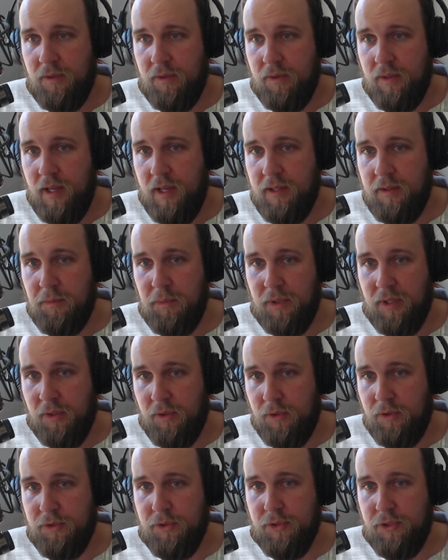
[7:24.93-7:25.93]
And we can
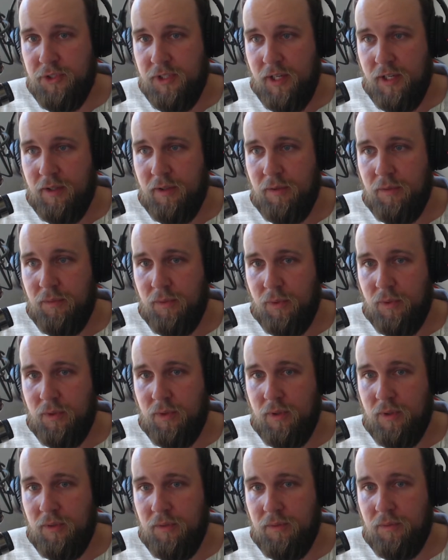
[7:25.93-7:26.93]
also check
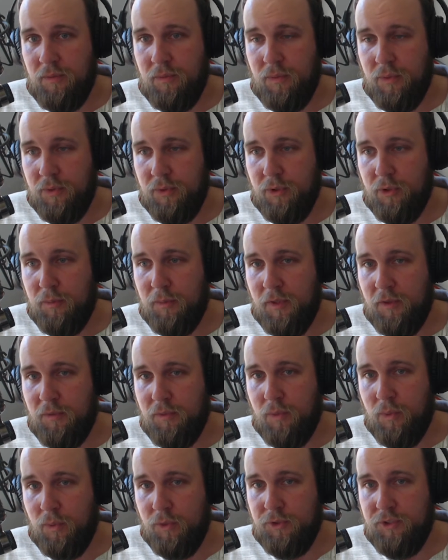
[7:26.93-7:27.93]
for normal
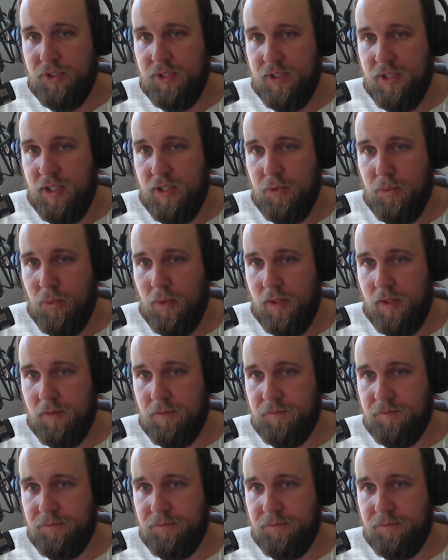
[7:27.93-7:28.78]
4G as well.